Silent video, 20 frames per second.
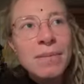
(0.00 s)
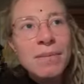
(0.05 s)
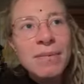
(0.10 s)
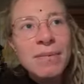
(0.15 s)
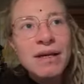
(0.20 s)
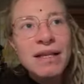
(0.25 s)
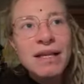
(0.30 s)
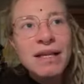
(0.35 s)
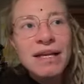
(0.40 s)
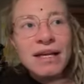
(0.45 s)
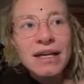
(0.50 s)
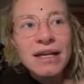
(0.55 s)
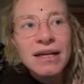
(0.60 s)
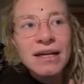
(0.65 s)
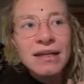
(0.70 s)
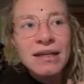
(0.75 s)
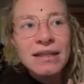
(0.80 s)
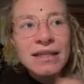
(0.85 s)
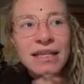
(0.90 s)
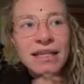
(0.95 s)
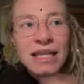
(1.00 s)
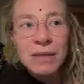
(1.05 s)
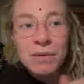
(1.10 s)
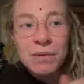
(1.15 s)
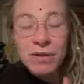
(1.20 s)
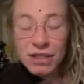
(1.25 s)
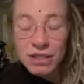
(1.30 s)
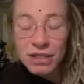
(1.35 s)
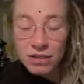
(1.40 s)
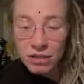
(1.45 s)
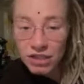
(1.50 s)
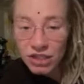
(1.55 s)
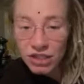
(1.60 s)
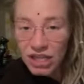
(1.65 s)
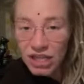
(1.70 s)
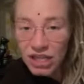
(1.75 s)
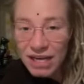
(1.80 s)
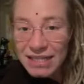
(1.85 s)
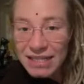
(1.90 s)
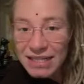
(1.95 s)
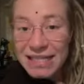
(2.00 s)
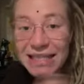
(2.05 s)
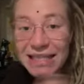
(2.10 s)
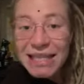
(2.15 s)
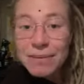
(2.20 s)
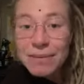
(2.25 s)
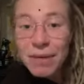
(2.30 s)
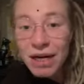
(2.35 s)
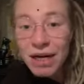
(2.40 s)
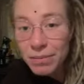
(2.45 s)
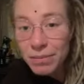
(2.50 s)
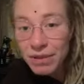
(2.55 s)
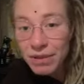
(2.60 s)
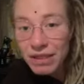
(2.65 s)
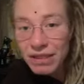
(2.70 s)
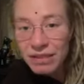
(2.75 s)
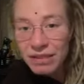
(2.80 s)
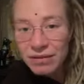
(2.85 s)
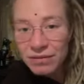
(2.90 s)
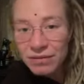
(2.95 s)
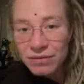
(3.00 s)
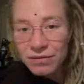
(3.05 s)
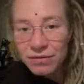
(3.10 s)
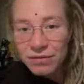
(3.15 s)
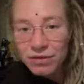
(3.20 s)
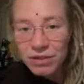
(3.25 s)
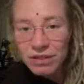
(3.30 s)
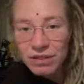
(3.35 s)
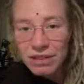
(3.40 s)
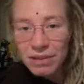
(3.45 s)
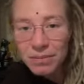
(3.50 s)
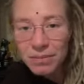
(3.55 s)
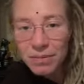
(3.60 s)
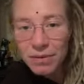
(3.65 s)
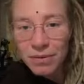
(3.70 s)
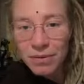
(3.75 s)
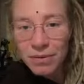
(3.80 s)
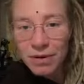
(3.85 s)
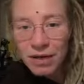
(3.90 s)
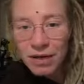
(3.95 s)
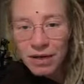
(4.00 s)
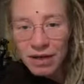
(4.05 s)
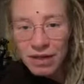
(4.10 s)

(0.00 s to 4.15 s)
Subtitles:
But like the name of this orisha is Santa Barbara, for example.